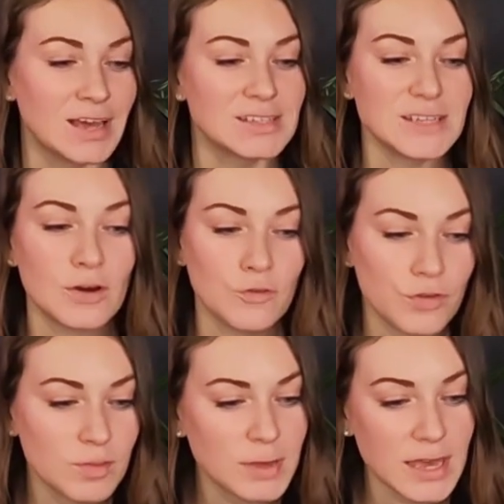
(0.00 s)
So for
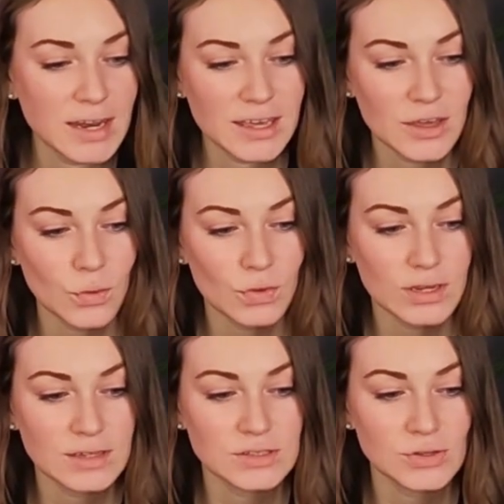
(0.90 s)
the beginning you will
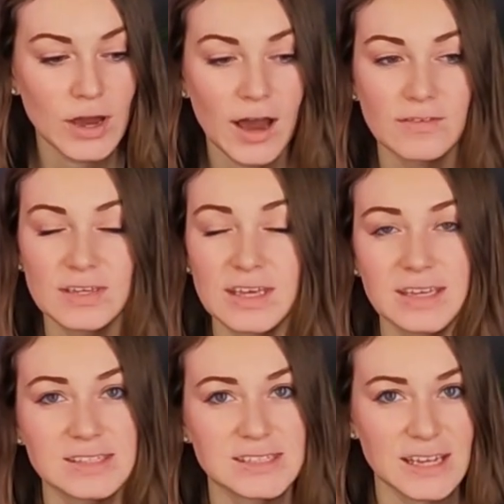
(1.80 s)
need to have a
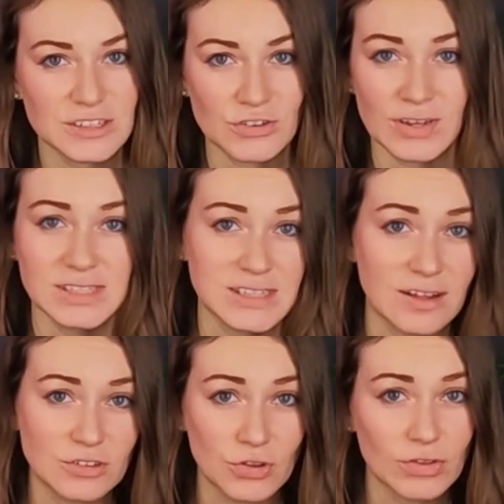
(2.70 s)
key sender
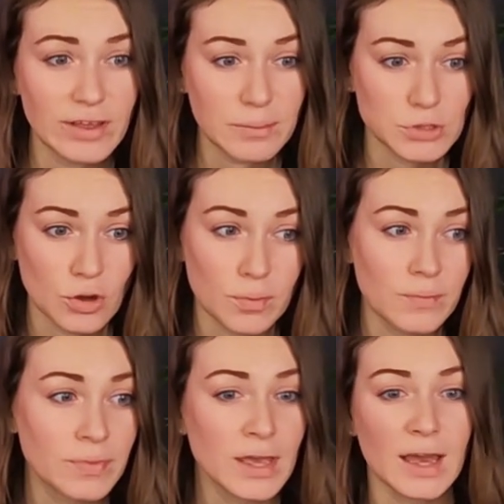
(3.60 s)
installed on your laptop.
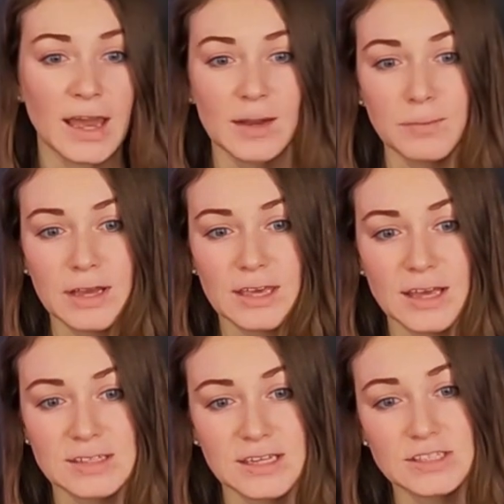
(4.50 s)
In my
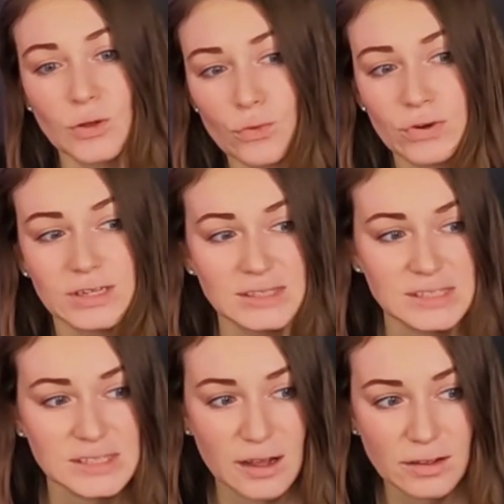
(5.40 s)
case it's already
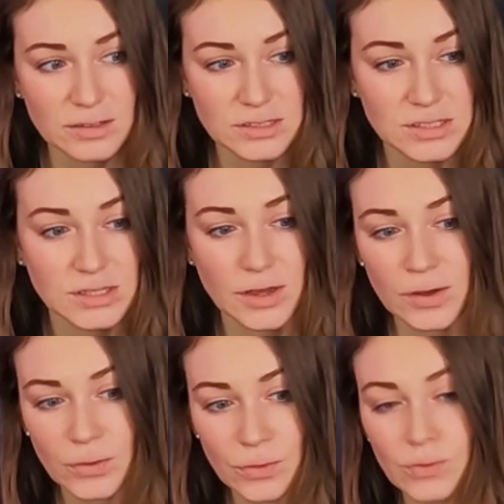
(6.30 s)
installed,
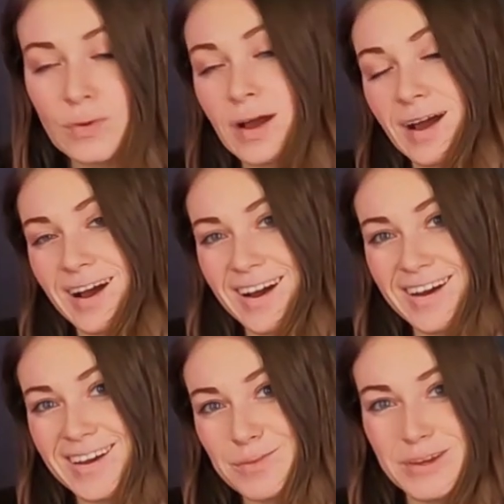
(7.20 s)
so
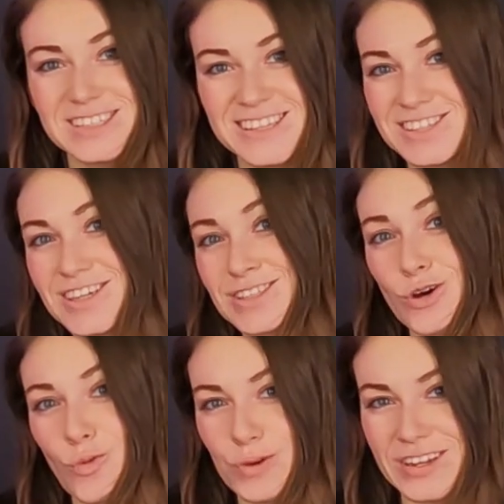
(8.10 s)
I basically just
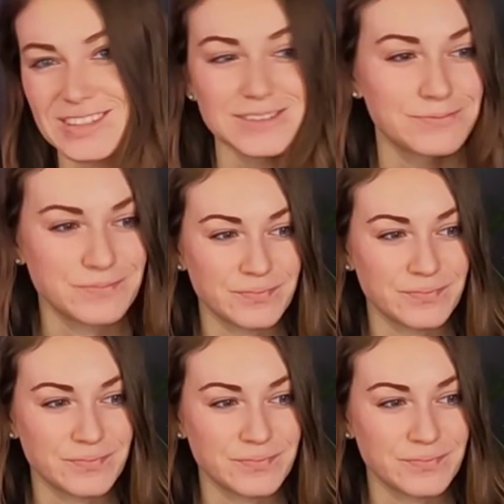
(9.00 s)
open it.